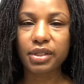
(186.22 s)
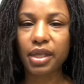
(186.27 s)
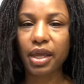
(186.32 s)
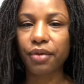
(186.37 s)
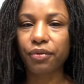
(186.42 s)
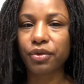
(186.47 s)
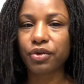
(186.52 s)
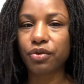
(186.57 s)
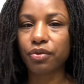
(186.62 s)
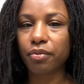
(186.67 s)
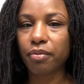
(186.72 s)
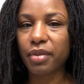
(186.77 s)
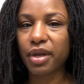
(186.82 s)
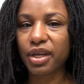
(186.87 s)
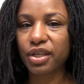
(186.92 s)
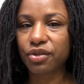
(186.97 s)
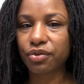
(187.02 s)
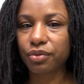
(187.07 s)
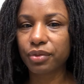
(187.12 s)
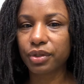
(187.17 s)
when you're
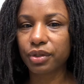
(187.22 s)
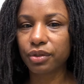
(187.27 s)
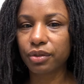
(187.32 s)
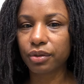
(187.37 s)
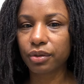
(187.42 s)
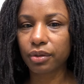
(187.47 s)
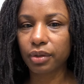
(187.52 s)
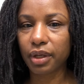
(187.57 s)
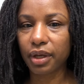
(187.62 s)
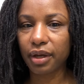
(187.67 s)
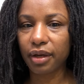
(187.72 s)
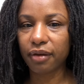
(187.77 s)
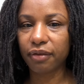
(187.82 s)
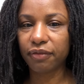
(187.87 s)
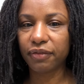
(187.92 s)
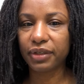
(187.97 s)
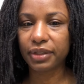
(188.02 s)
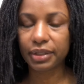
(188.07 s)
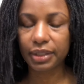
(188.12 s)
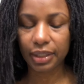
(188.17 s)
measuring your, I'll
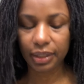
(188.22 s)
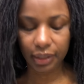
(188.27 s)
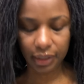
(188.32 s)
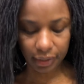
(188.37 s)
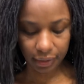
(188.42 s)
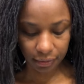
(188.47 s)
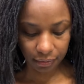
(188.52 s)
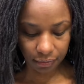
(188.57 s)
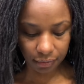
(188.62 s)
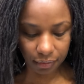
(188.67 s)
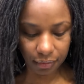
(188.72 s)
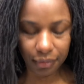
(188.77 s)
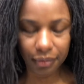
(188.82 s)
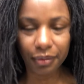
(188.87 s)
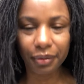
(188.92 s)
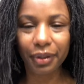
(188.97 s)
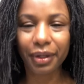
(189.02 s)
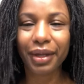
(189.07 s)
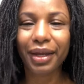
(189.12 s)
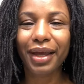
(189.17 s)
fix that later.
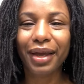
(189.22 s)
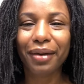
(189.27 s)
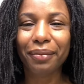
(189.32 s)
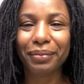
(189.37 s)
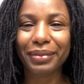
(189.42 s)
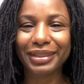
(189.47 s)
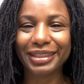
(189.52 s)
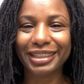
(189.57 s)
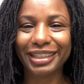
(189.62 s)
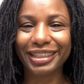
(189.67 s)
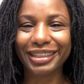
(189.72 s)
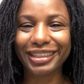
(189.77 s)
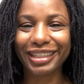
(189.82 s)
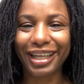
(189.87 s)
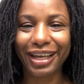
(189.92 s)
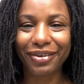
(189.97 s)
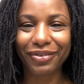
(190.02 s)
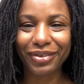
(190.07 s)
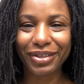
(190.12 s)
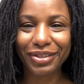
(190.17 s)
But just
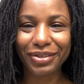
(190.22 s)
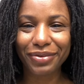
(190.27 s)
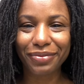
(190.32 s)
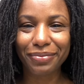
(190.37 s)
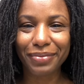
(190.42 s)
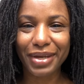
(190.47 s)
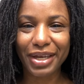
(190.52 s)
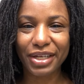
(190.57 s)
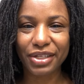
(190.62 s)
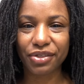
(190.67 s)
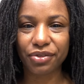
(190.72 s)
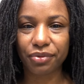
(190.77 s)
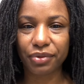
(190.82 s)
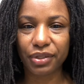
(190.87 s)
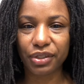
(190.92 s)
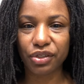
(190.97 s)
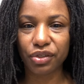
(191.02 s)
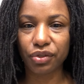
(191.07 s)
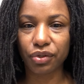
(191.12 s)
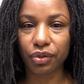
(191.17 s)
like when you're
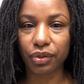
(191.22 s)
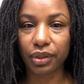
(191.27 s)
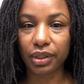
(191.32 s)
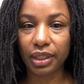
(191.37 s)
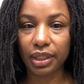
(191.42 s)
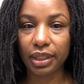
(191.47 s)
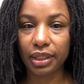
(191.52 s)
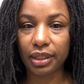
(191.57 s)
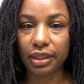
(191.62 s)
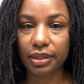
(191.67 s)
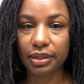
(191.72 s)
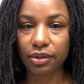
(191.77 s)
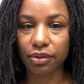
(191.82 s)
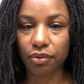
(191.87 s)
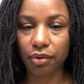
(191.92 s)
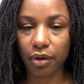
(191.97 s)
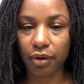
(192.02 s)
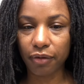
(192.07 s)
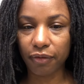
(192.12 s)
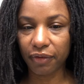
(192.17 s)
measuring your kids'
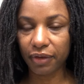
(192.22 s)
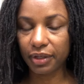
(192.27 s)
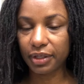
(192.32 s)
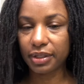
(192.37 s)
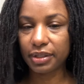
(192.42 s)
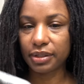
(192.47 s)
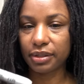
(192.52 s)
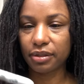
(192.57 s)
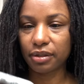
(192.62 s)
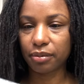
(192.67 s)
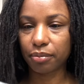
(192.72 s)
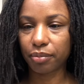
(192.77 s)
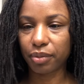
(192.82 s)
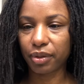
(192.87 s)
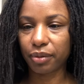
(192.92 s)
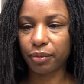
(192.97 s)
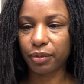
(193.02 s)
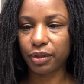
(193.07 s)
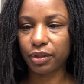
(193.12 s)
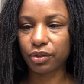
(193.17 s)
growth, and this is a
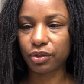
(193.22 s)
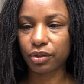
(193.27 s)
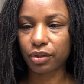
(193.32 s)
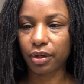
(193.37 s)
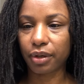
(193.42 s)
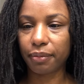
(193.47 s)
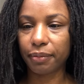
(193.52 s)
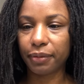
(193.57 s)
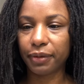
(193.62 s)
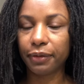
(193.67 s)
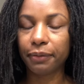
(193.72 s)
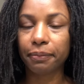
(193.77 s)
permanent Sharpie.